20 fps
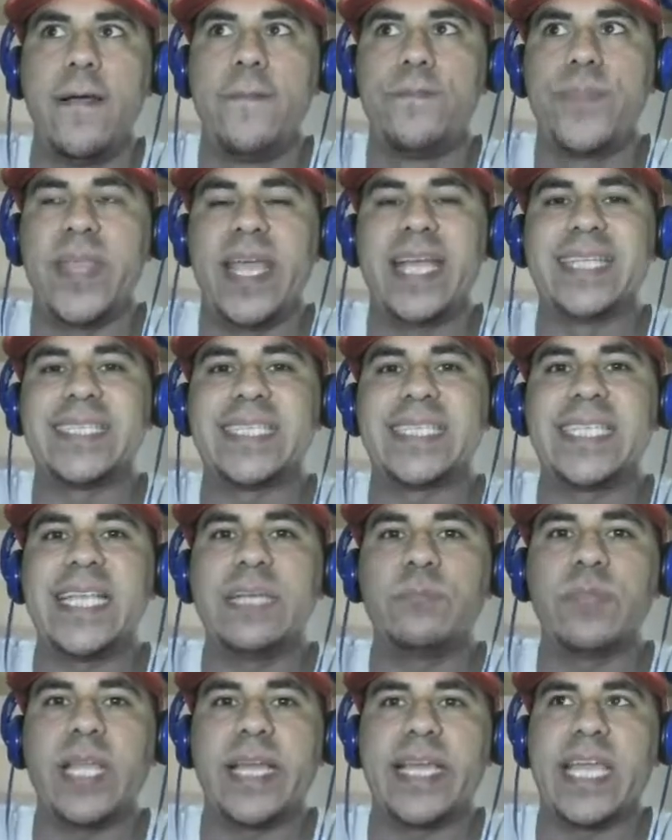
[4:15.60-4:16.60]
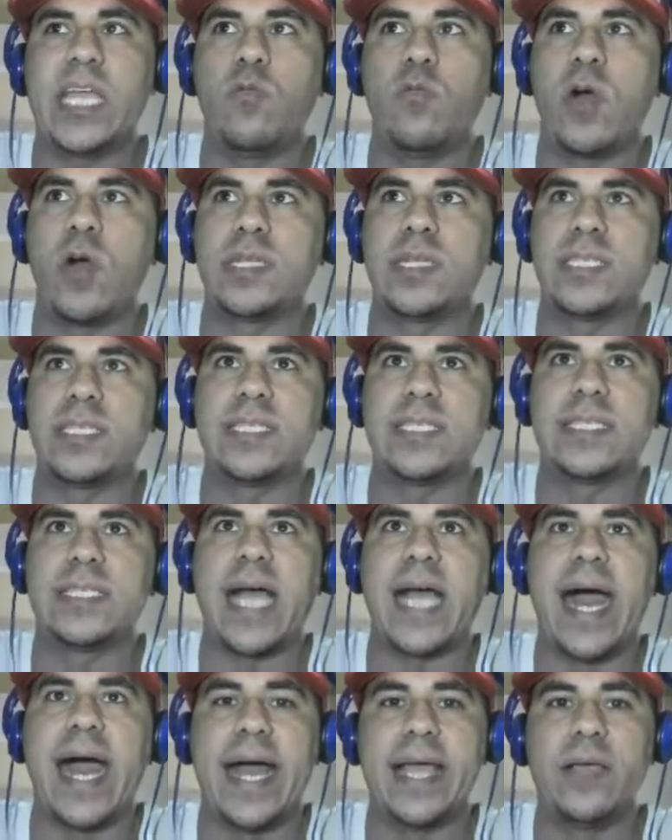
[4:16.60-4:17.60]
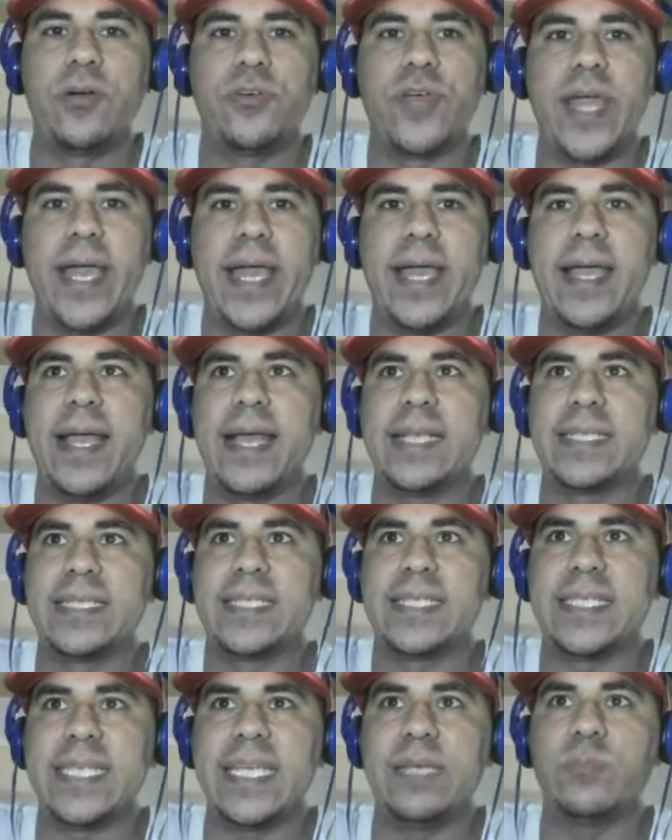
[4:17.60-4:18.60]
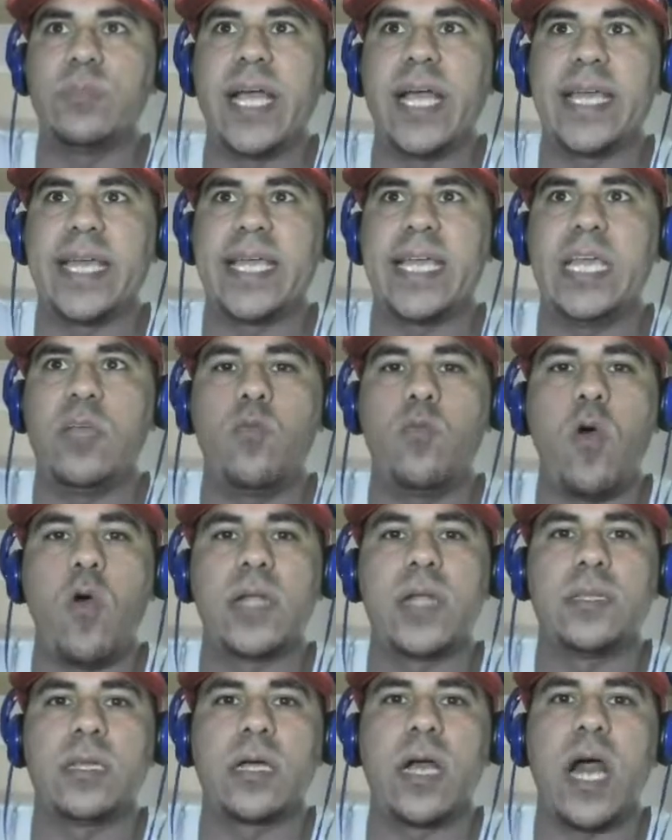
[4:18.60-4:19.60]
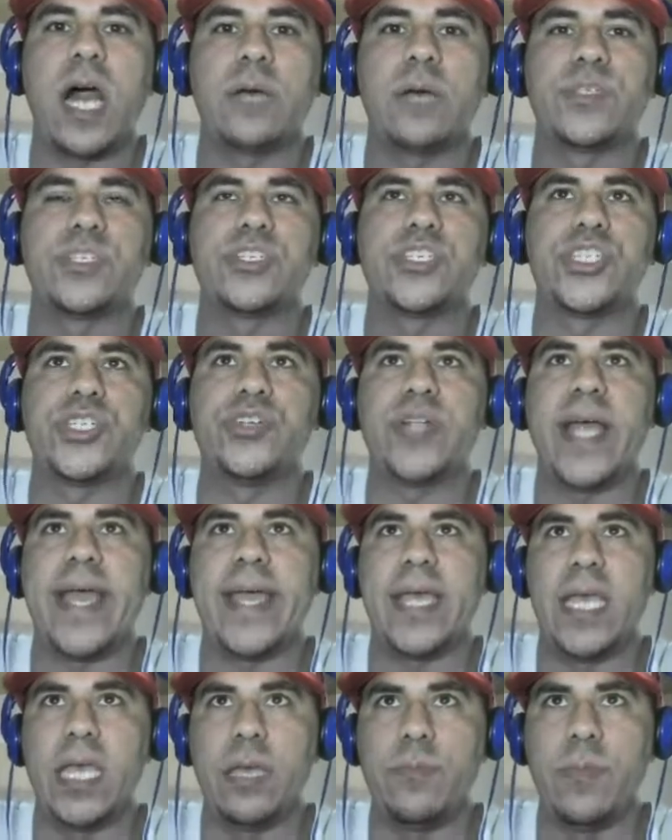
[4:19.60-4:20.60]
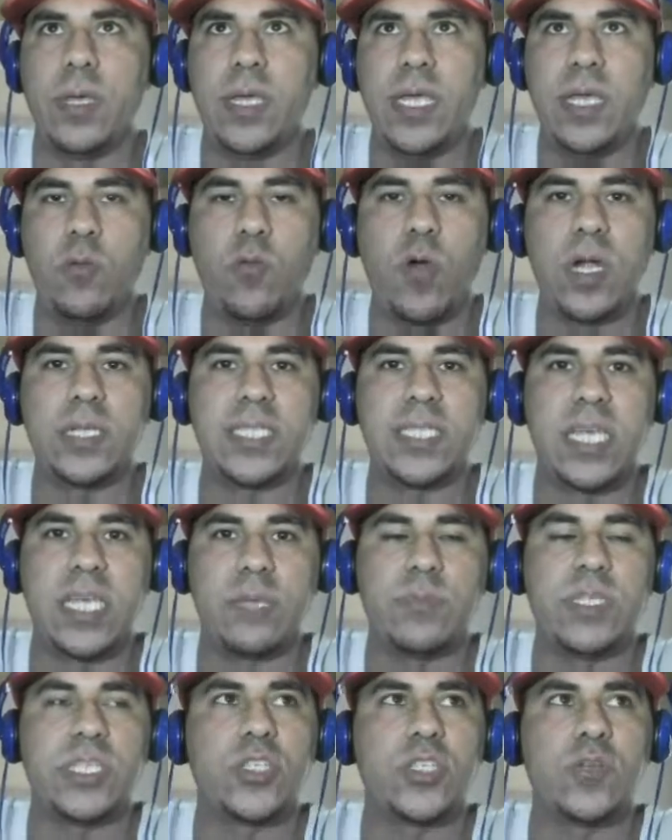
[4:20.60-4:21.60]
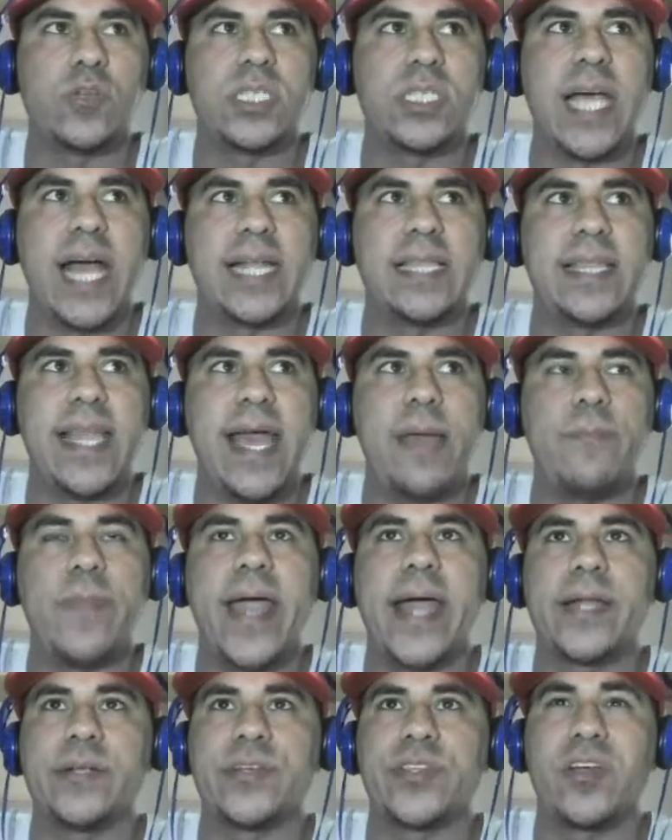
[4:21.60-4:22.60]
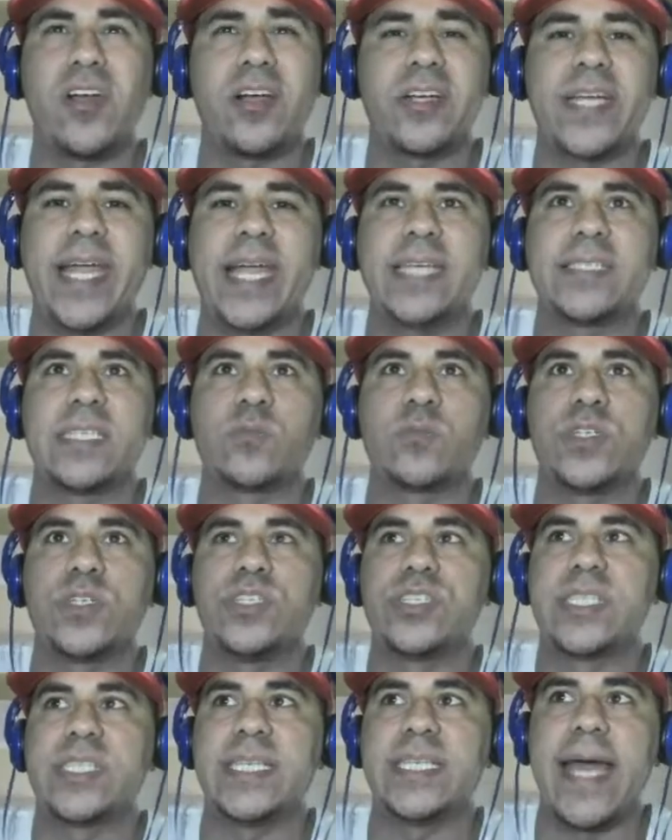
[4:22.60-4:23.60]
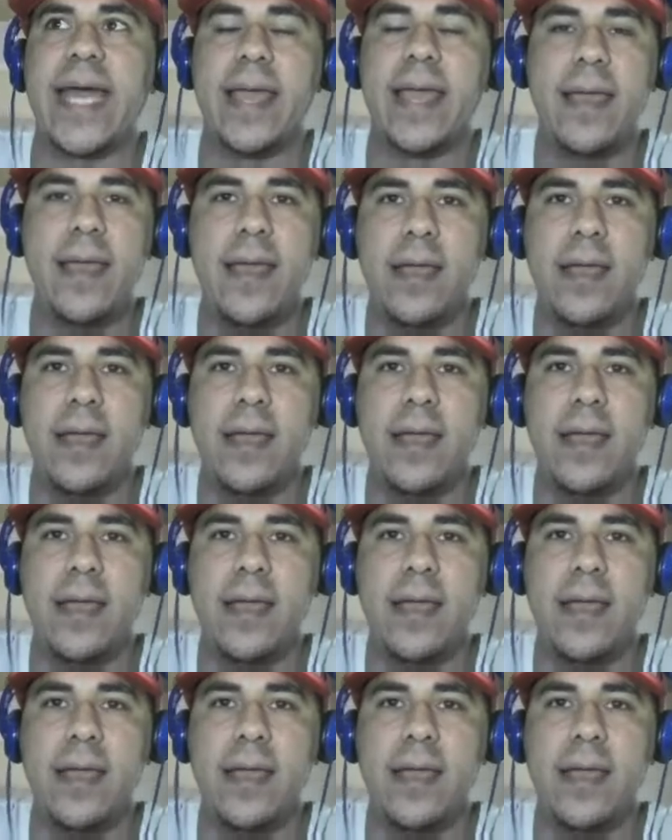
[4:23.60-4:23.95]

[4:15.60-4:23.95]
It seemed like he wanted to die, okay? It seemed like he wanted the cops to shoot at him. He wanted to commit suicide in that manner. There are cases where you see that.